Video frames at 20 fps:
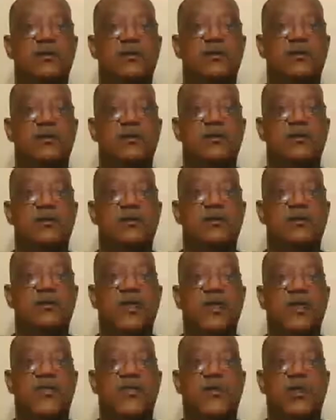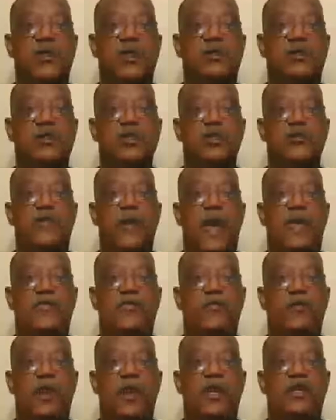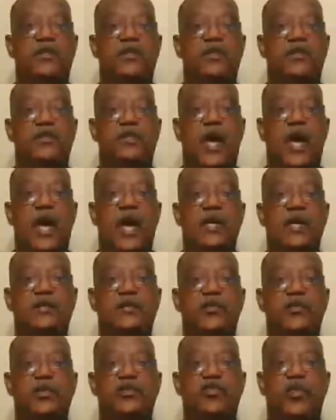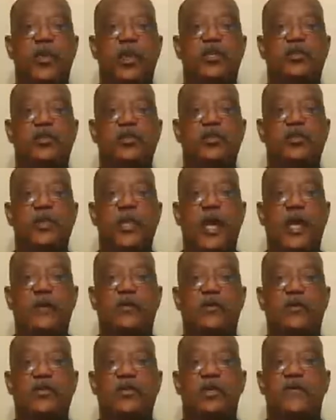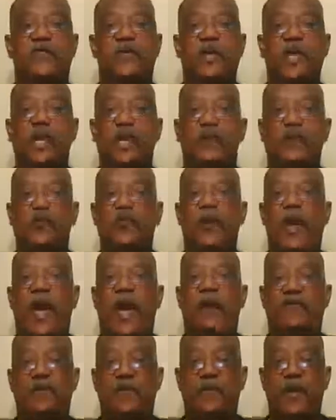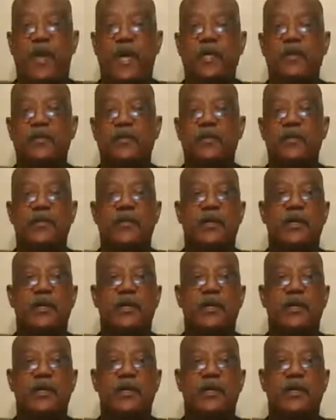And 32 pathways are tied to the 22 letters of the Hebrew alphabet.